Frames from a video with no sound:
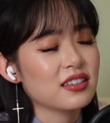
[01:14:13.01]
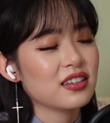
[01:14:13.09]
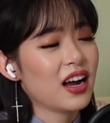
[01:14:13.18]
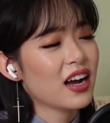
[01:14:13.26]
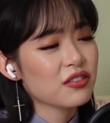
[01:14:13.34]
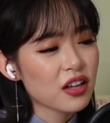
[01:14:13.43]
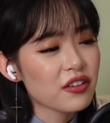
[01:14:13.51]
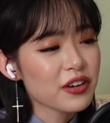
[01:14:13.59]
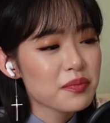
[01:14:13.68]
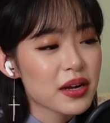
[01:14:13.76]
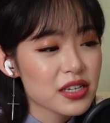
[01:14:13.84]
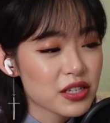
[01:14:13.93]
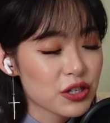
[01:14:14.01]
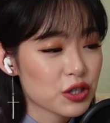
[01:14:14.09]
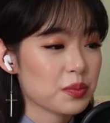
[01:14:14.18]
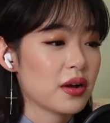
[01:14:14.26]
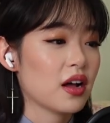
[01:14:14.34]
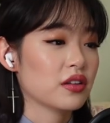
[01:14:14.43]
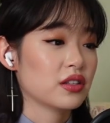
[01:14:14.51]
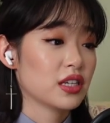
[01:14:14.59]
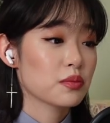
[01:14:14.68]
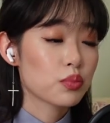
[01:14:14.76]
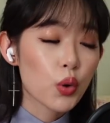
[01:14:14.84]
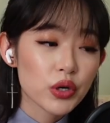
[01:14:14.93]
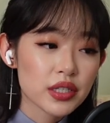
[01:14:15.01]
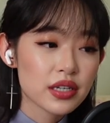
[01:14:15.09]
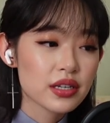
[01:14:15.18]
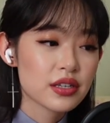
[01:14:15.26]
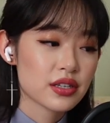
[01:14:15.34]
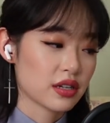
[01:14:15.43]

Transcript: I love your message about the importance